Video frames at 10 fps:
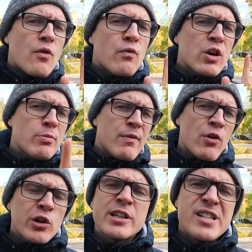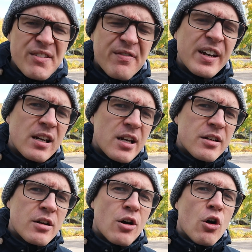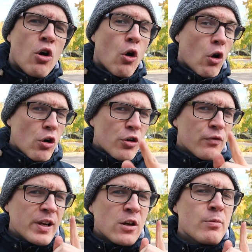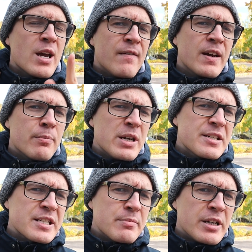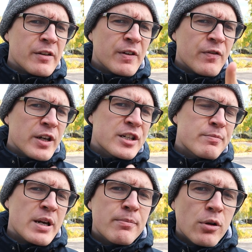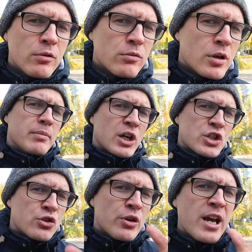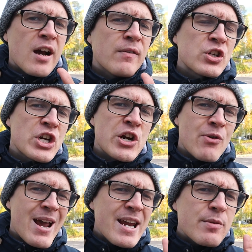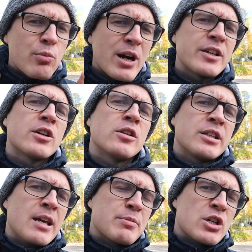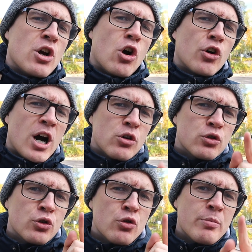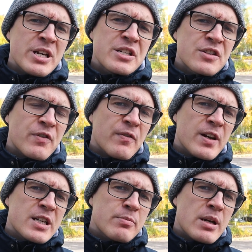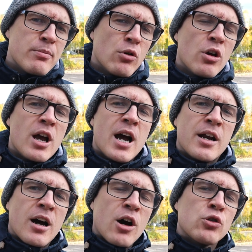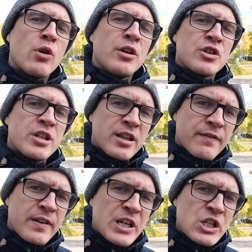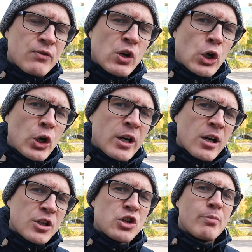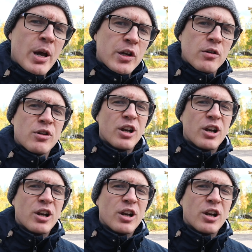Will you be working in Finland? Or will you be having business meeting with Finnish people? Because today I will share you 8 practical tips on how to do business with Finnish people and how to understand the Finnish working culture better.